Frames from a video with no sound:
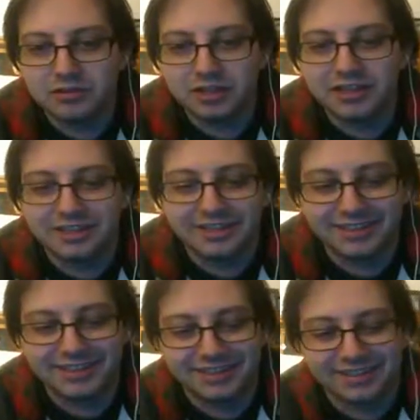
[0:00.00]

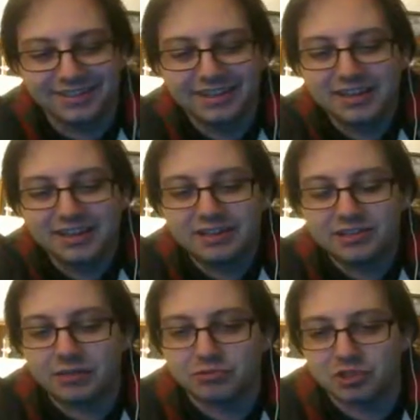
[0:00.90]
So
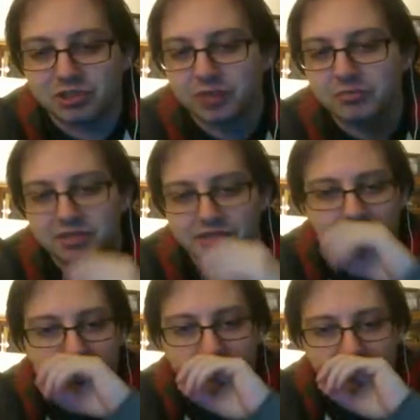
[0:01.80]
that was just kind of
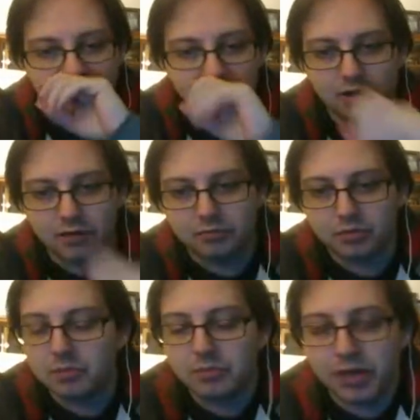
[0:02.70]
mistimed.
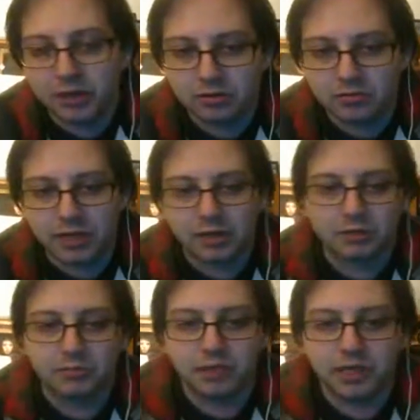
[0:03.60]
But minor
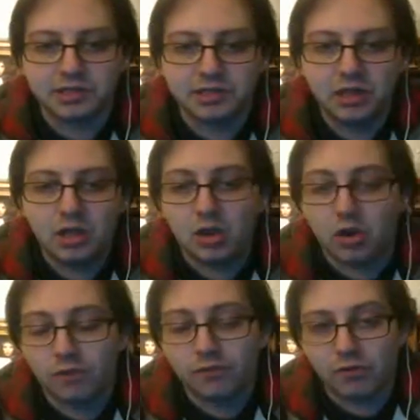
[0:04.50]
complaints.
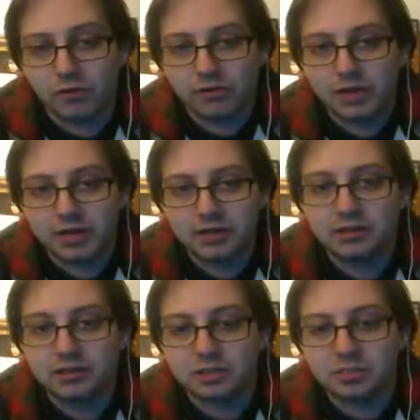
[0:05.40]
Overall, Rad,
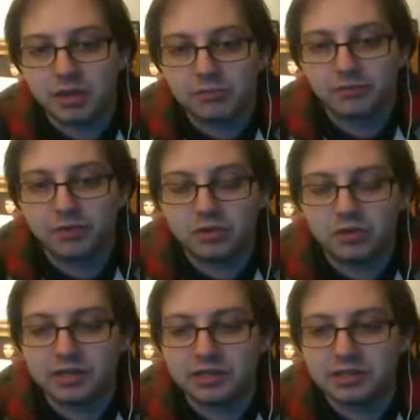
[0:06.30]
this pay-per-view
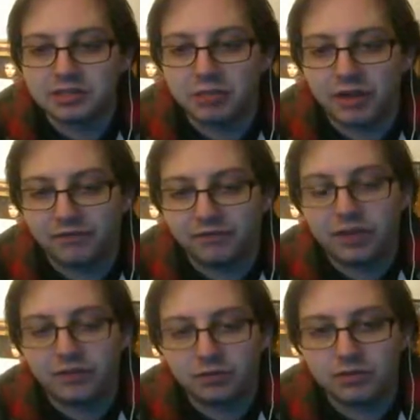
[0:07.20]
is my
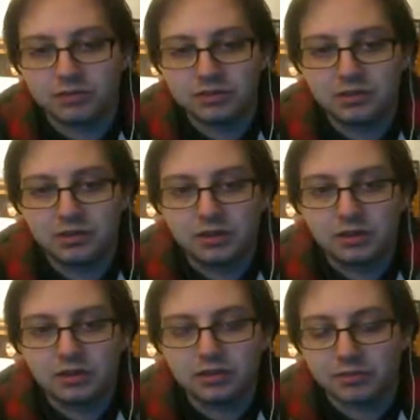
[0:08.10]
favorite
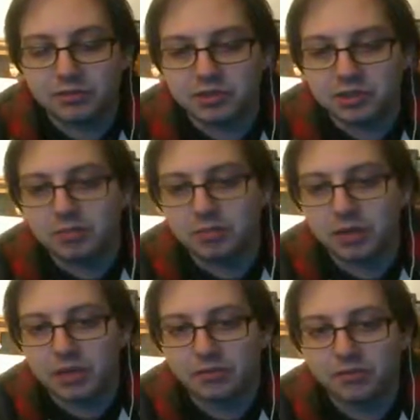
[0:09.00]
WCW
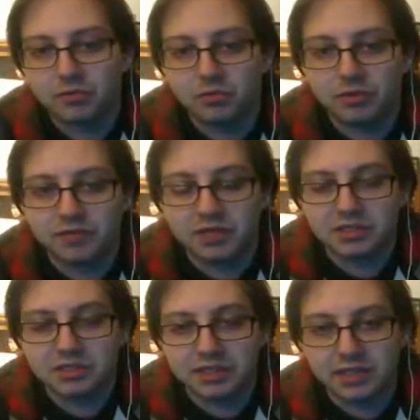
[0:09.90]
pay-per-view we've done
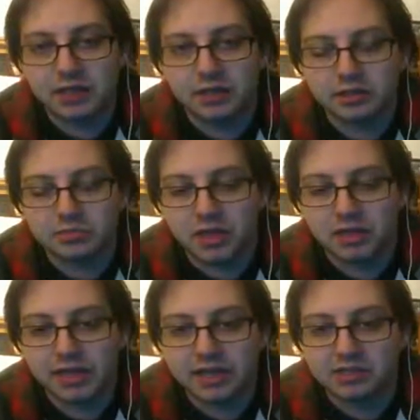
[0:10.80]
to date on this
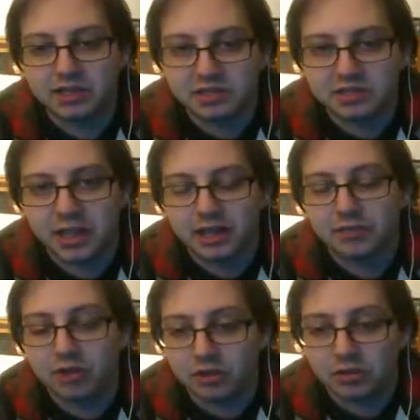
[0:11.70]
podcast, and it's not
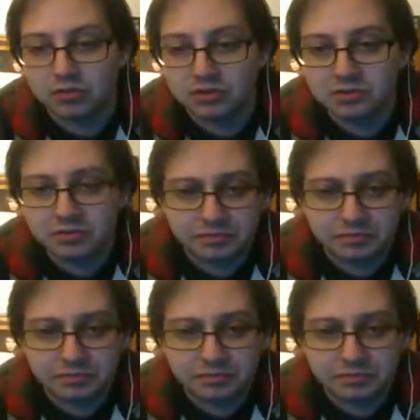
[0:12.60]
even close.